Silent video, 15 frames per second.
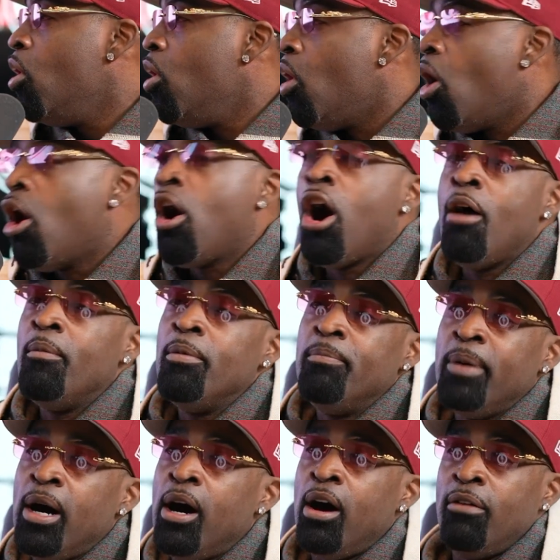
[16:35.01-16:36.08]
or I'm
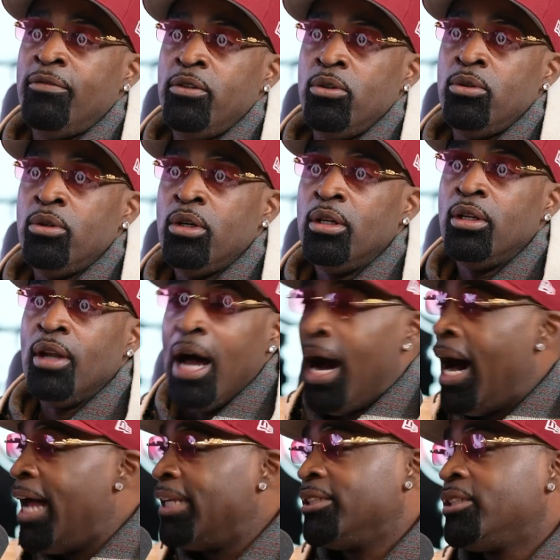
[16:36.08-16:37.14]
above you,
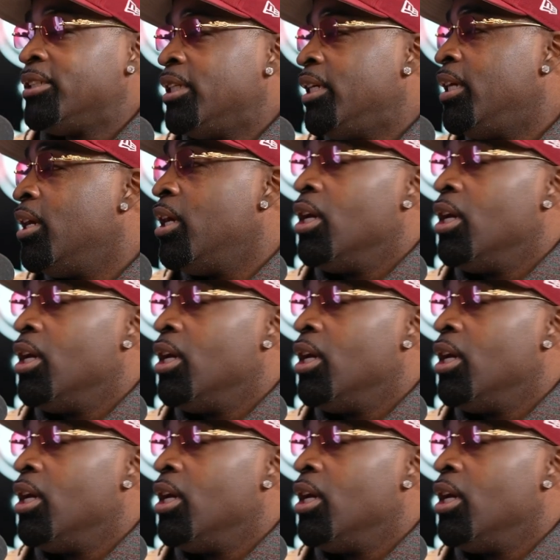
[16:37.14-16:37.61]
honestly.